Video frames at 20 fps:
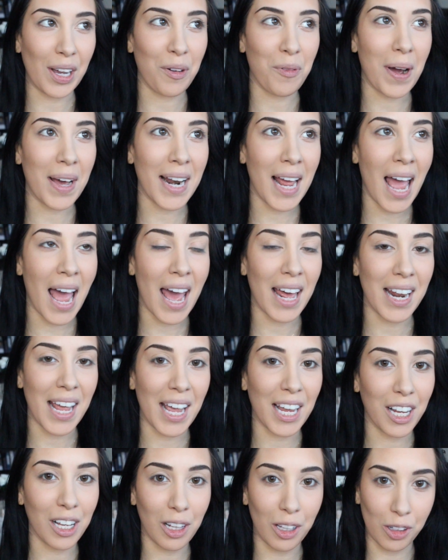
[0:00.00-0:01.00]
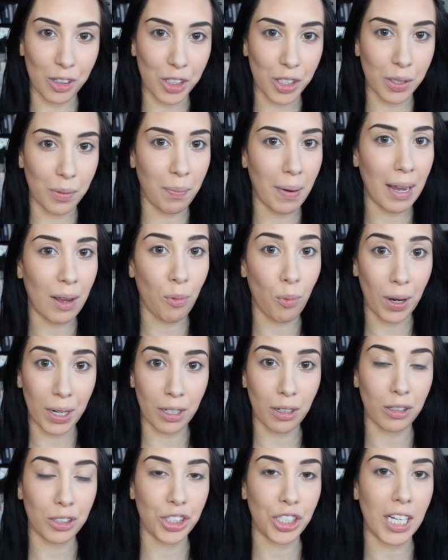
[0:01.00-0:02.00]
So I went ahead and closed my
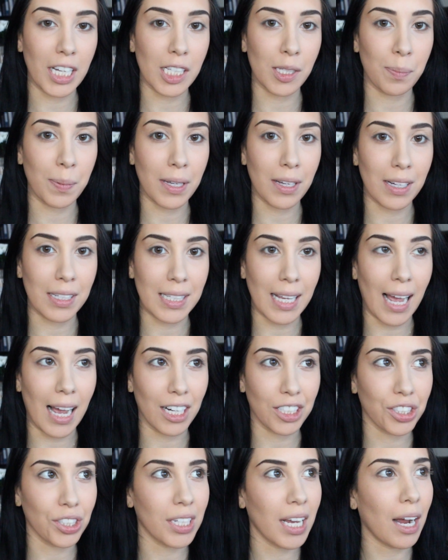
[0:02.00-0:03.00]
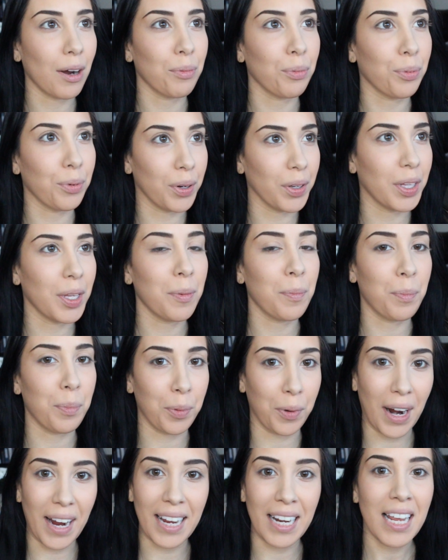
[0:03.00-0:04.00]
window shades because it actually got really
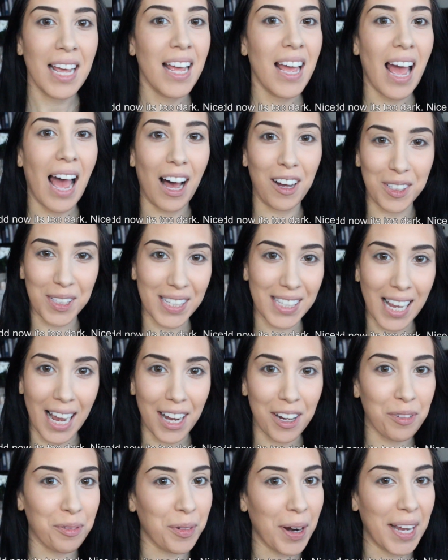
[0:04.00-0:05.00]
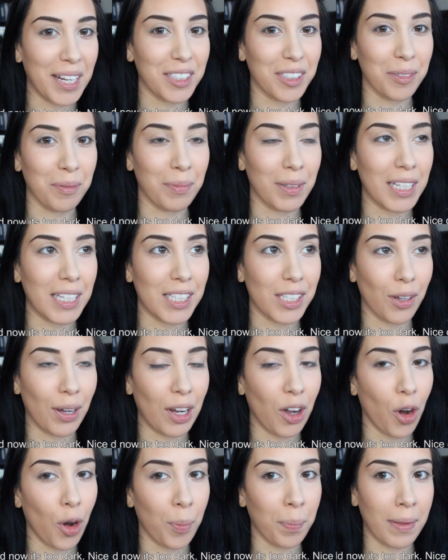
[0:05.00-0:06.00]
bright outside randomly. So
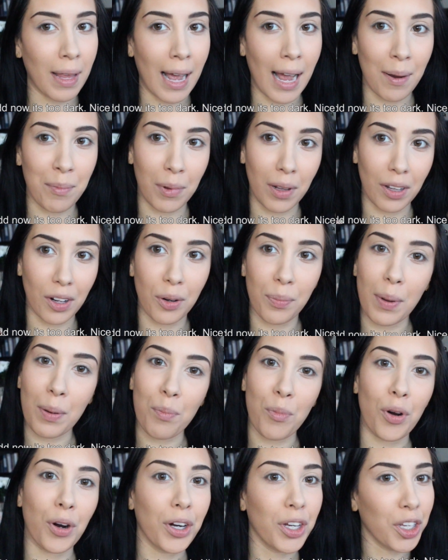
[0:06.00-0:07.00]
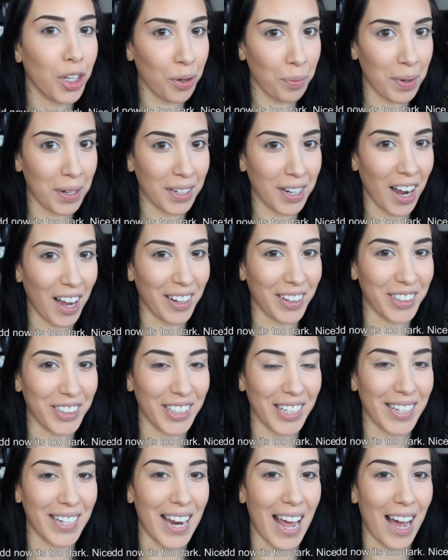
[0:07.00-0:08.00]
I hope that I'm a little bit more human
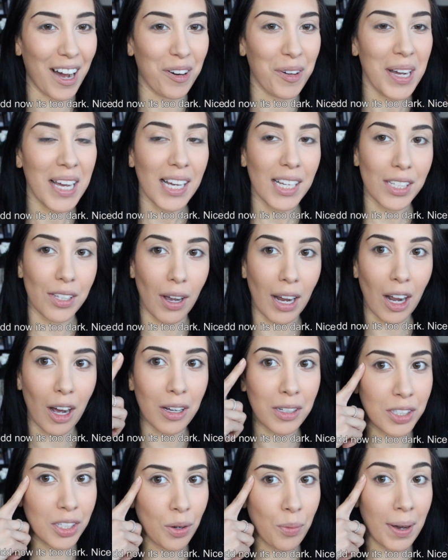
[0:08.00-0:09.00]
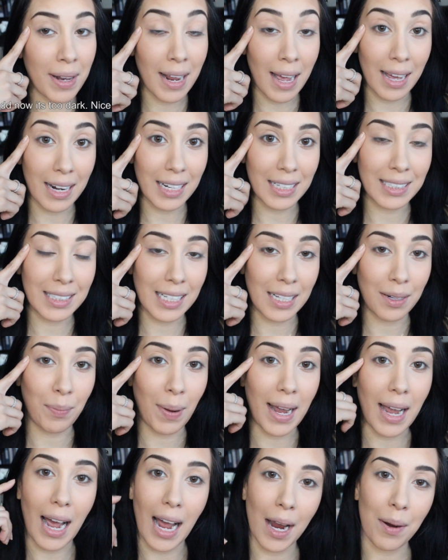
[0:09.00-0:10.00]
colored now. So I also went ahead and did
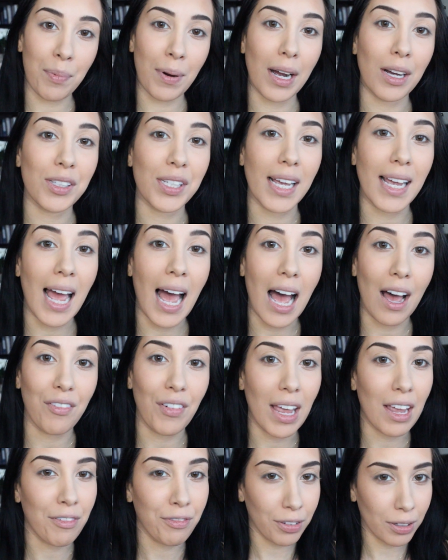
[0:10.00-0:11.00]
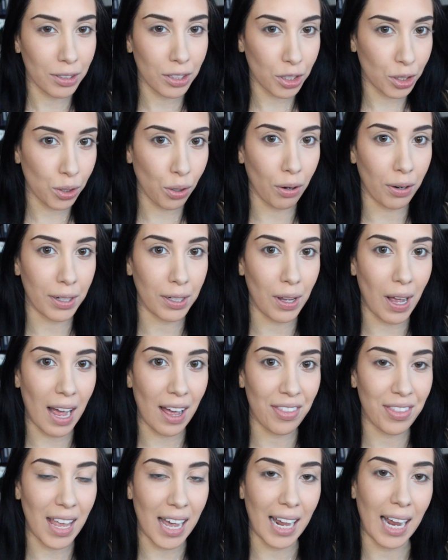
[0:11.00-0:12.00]
my eyebrows. I have a full tutorial
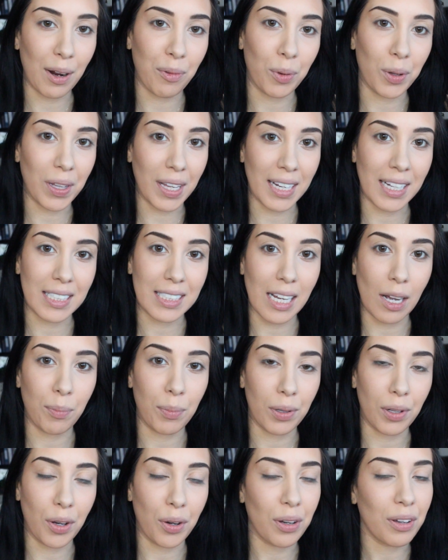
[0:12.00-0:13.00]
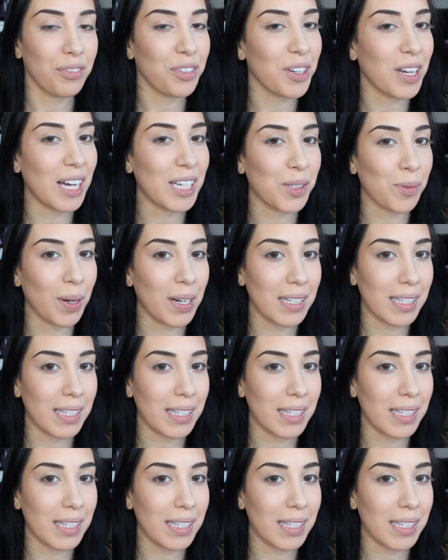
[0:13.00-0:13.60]
on that. I will link it down below if you guys